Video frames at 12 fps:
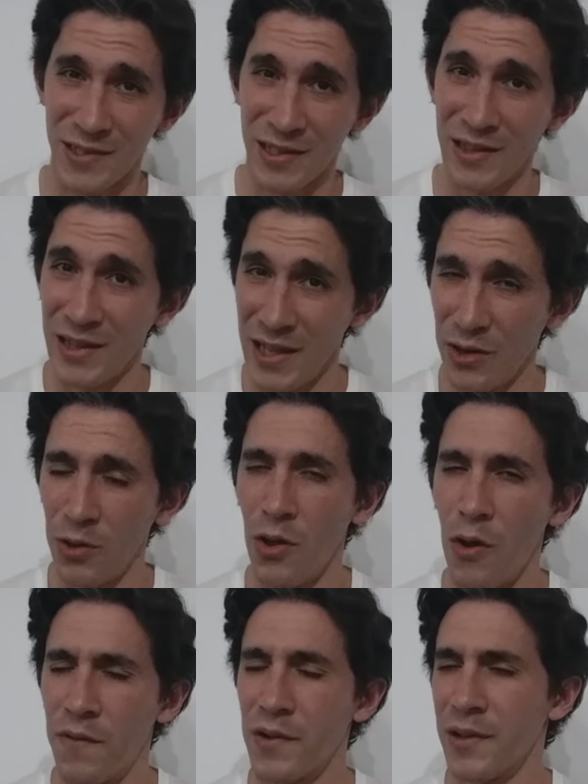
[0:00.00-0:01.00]
a little
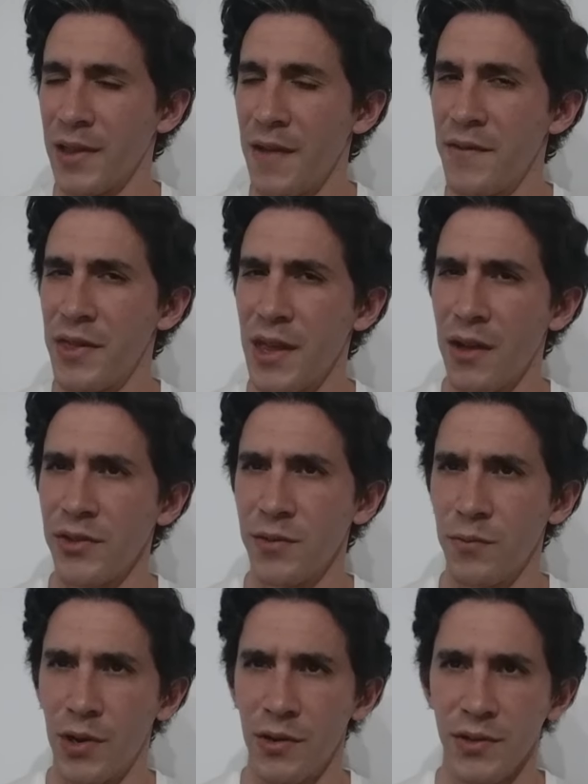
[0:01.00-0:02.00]
over
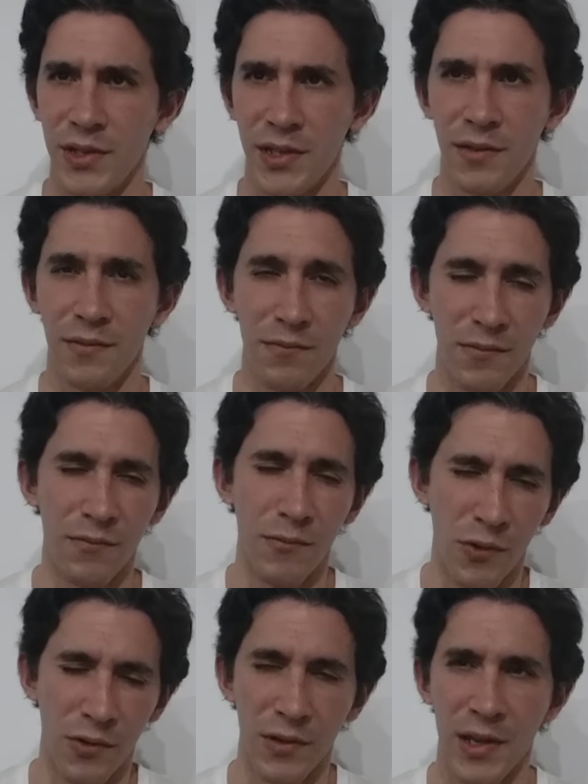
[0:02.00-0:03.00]
11,000 words,
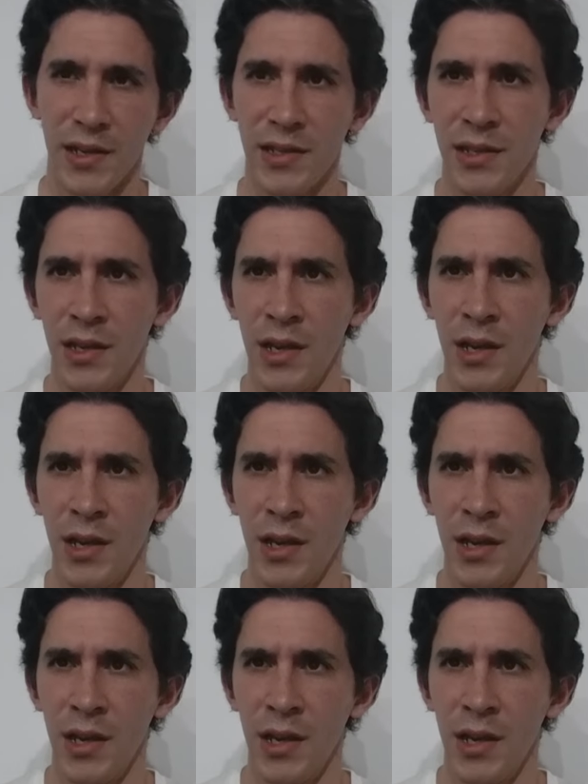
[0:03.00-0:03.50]
more or less.